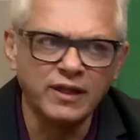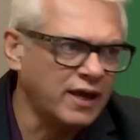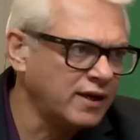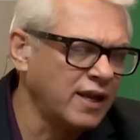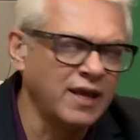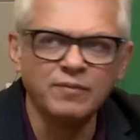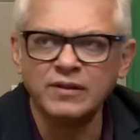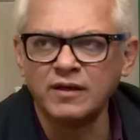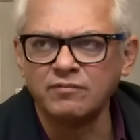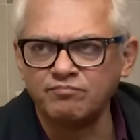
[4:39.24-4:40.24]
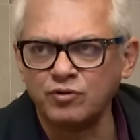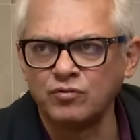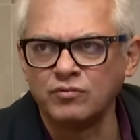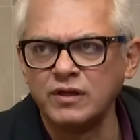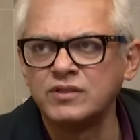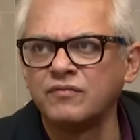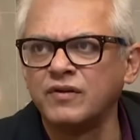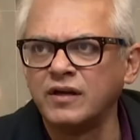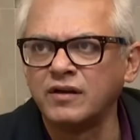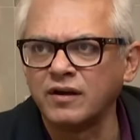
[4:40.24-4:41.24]
their name in the, you know, Legion of
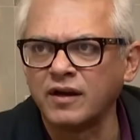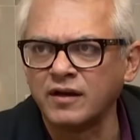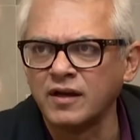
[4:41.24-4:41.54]
Indian Cricket.